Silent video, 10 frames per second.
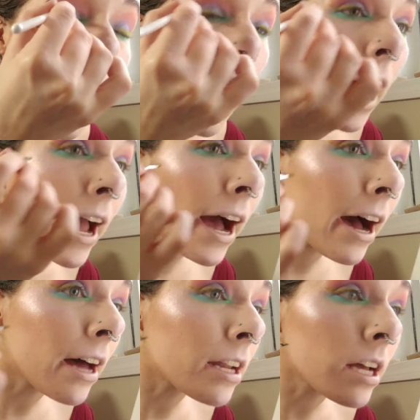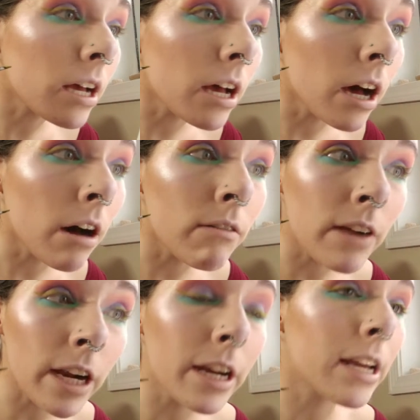I had a
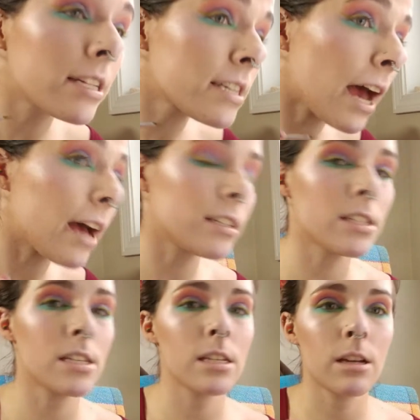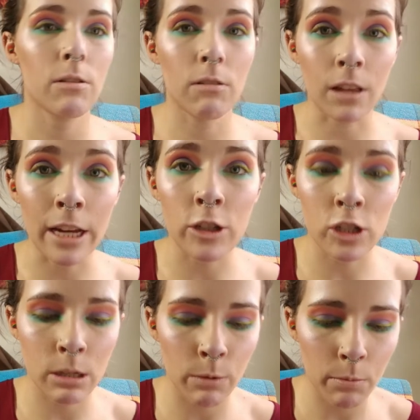very intense
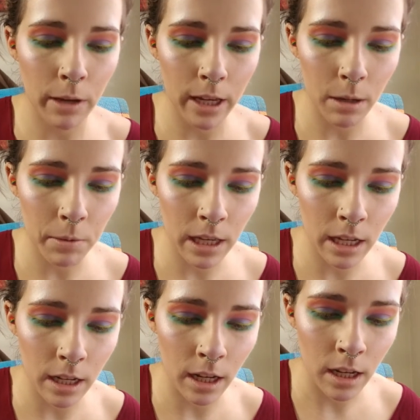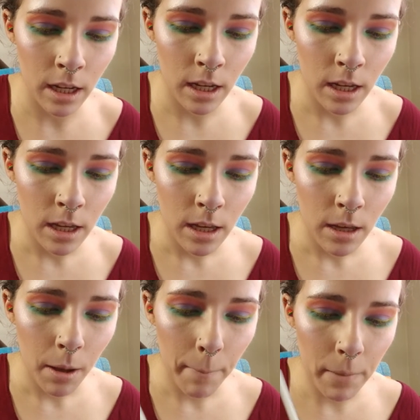relationship with makeup in
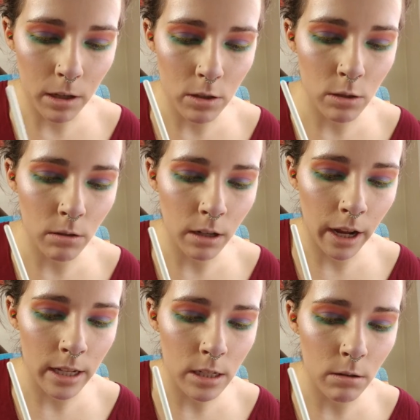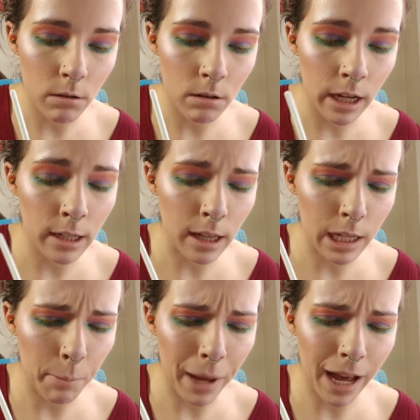middle school and high school, like not
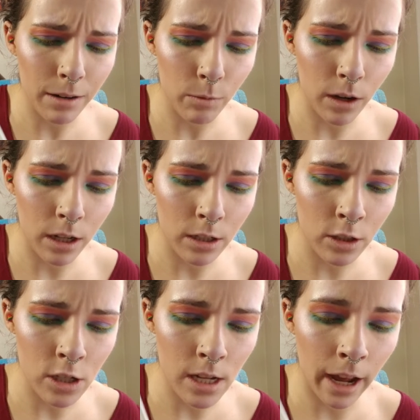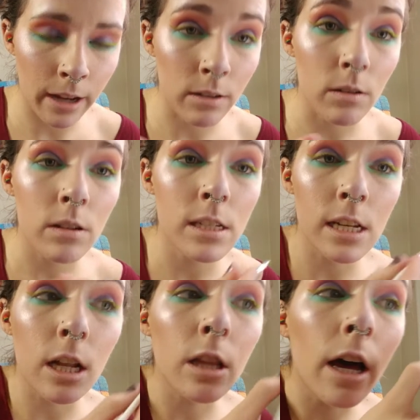like a bad one, just I
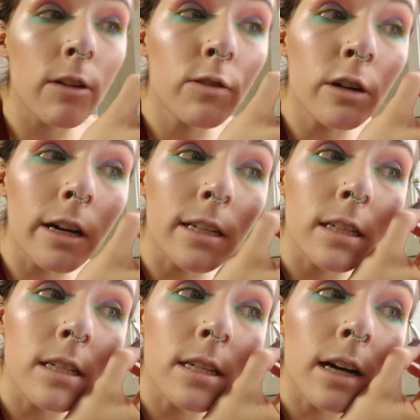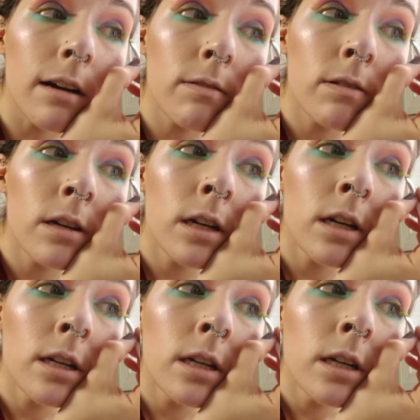did a lot of crazy stuff,
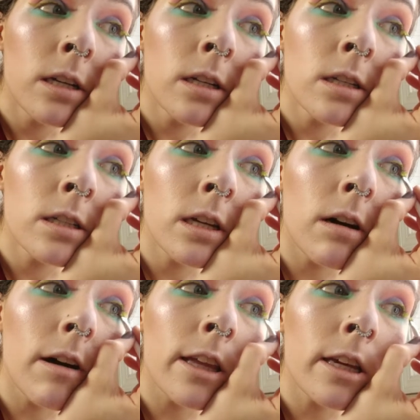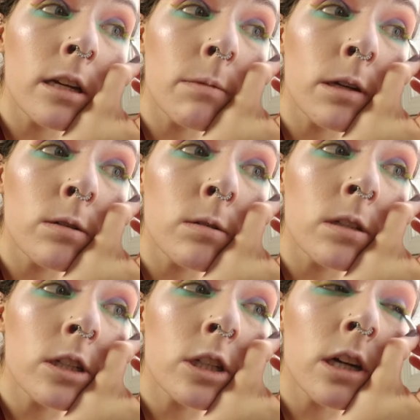so I think it'll be cool
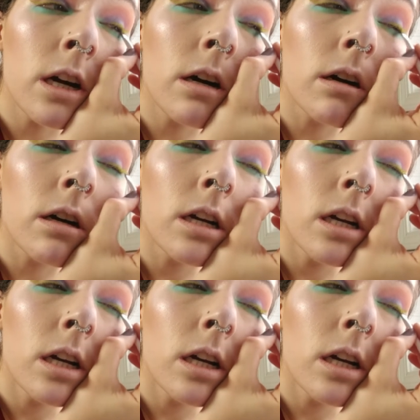to show